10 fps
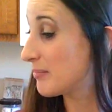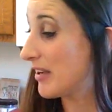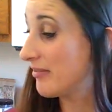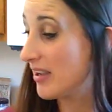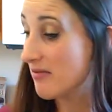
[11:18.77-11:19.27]

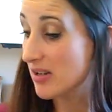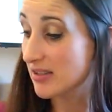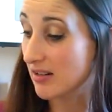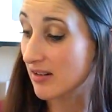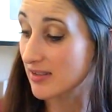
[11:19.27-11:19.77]
My
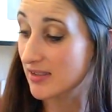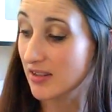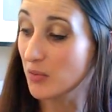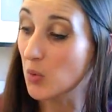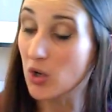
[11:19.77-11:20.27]
favorites are
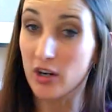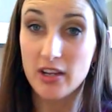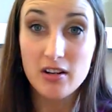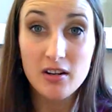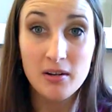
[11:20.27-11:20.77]
Sun
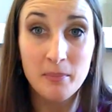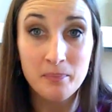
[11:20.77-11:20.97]
Warrior,